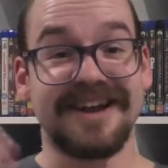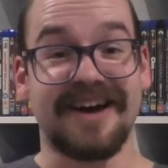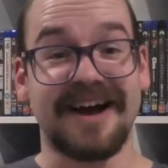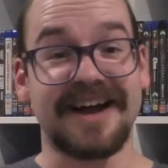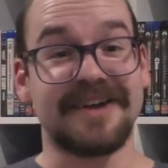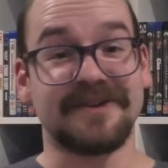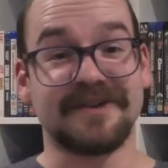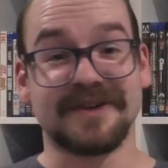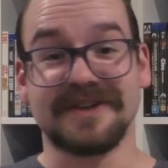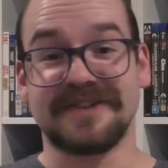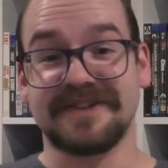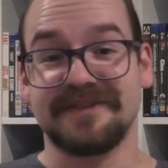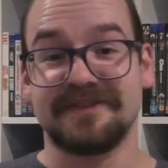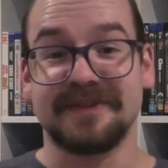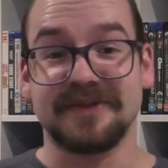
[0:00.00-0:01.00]
I ordered
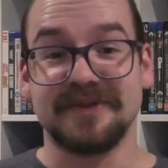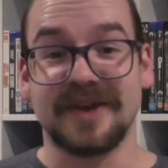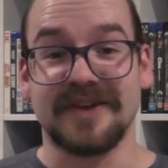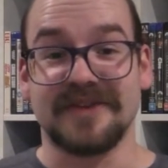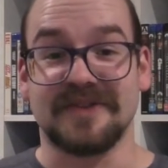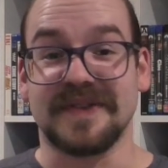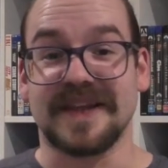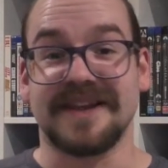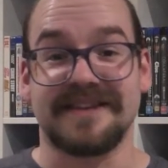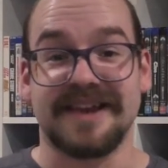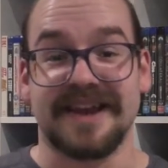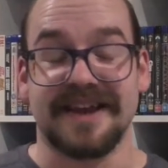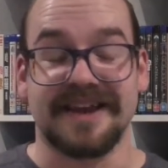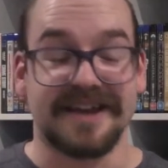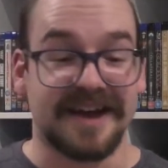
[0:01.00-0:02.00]
some Blu-rays on that
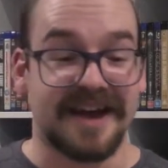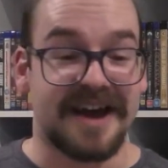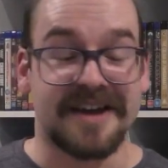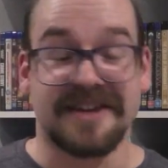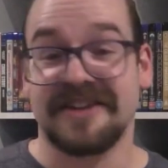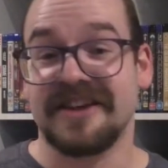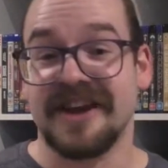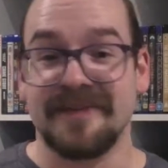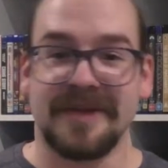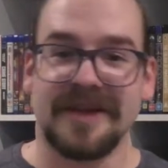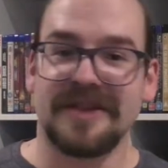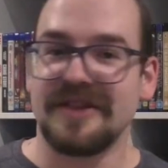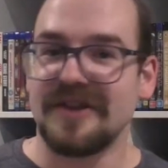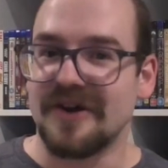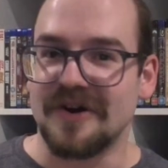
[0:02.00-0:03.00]
day to come
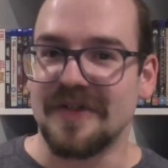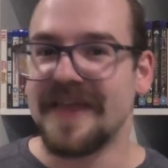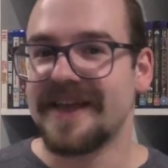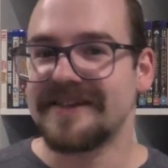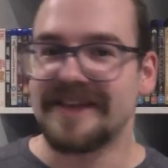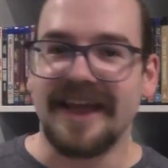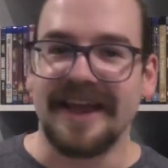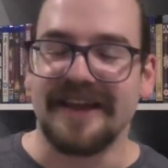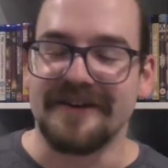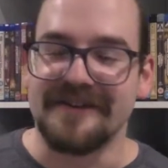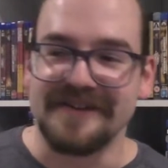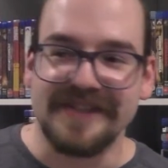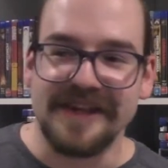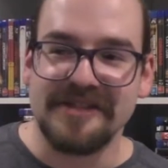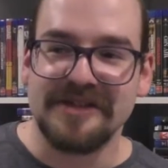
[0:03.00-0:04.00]
in on that day,
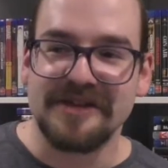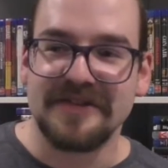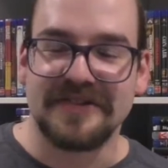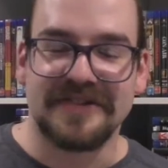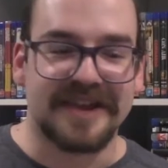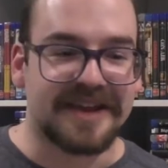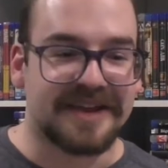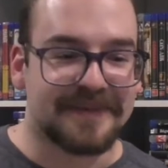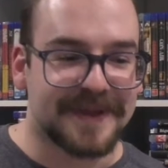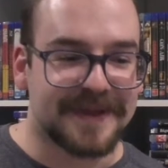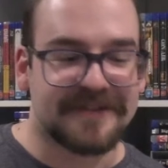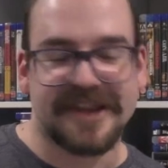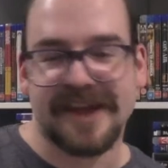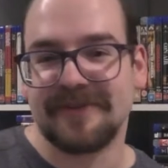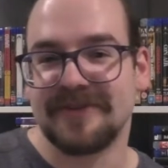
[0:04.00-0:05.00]
on that Thursday,
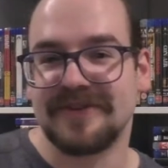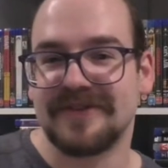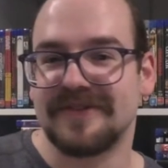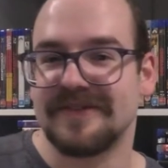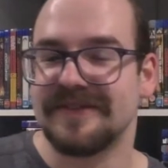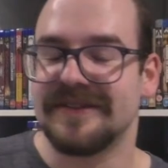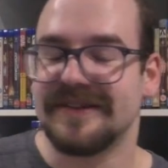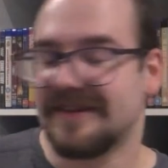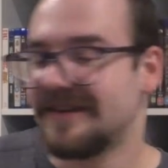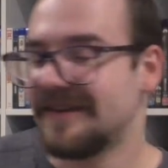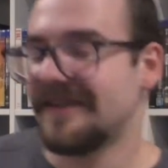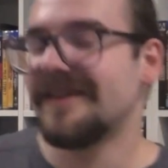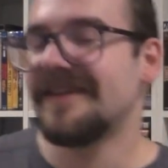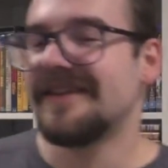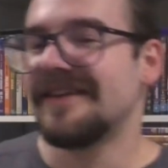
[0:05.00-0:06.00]
because Amazon...
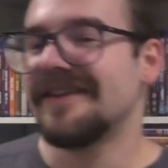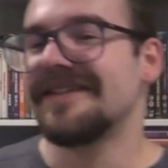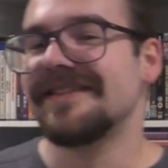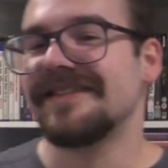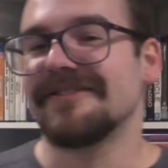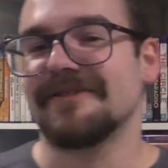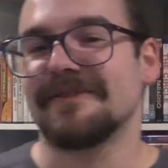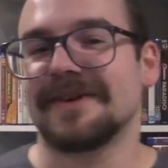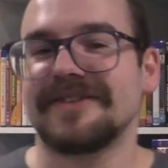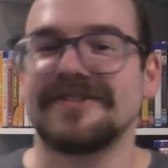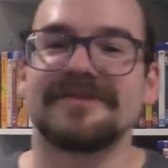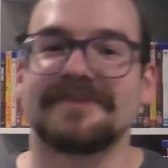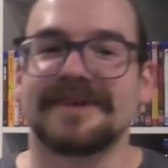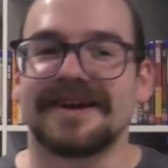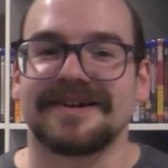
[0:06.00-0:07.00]
They're a bunch
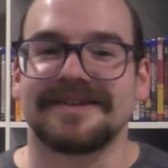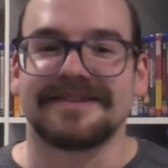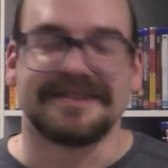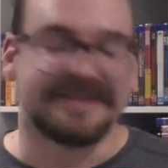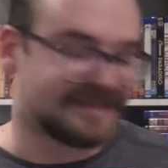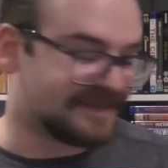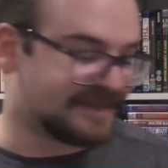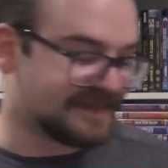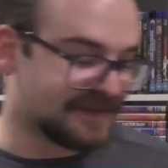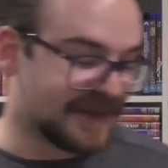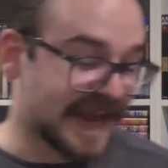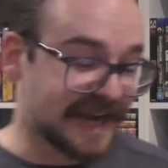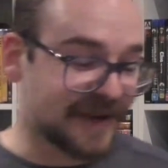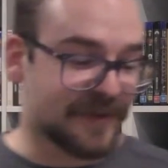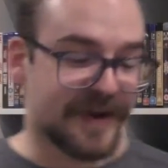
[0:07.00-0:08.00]
of bastards.
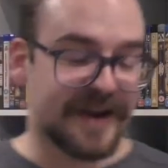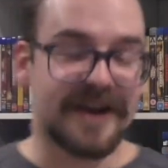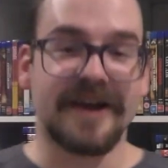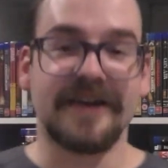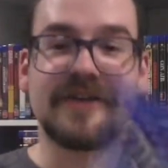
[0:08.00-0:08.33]
Anyway, I